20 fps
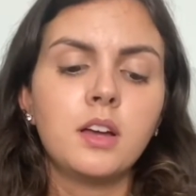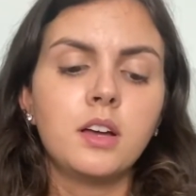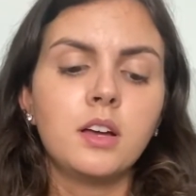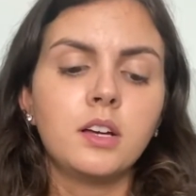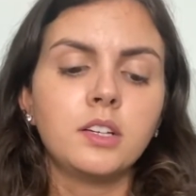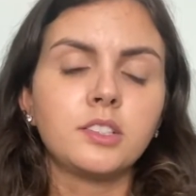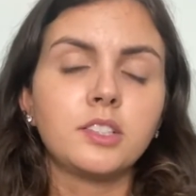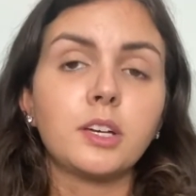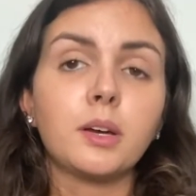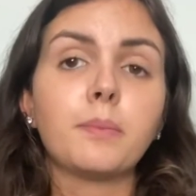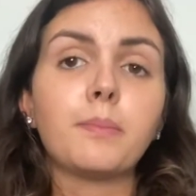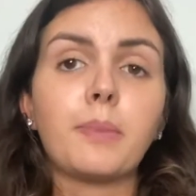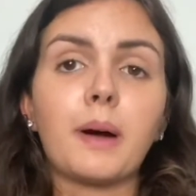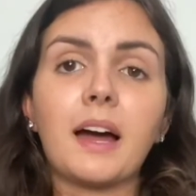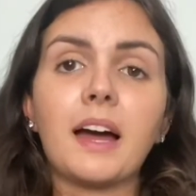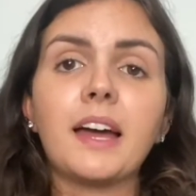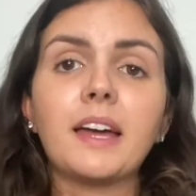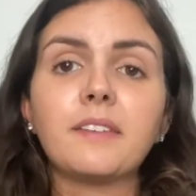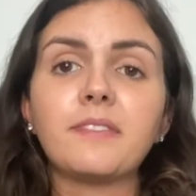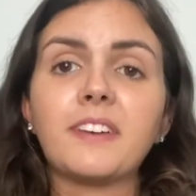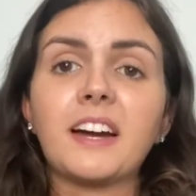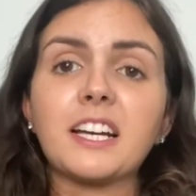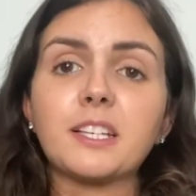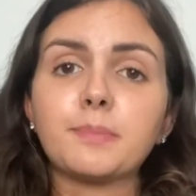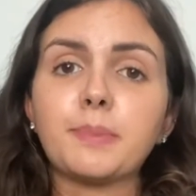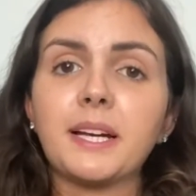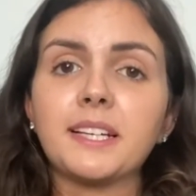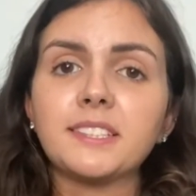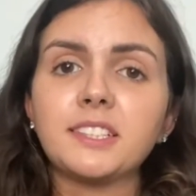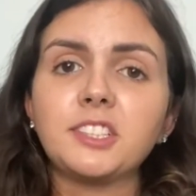to buy fast
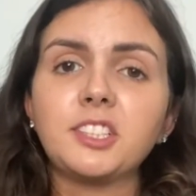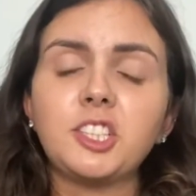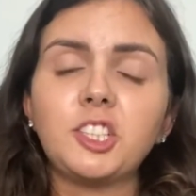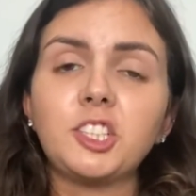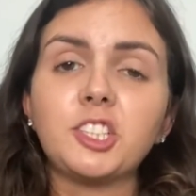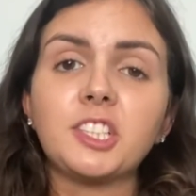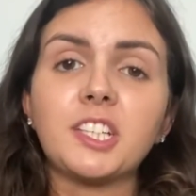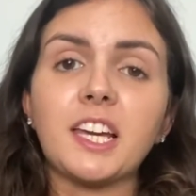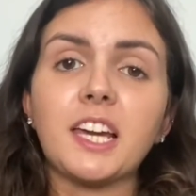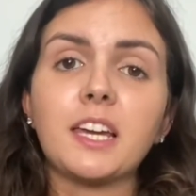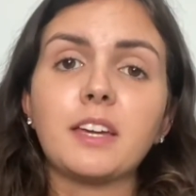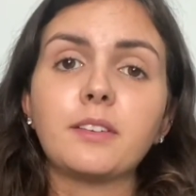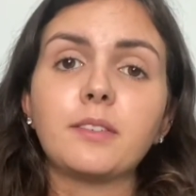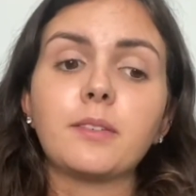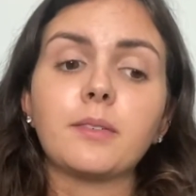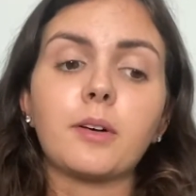passes each day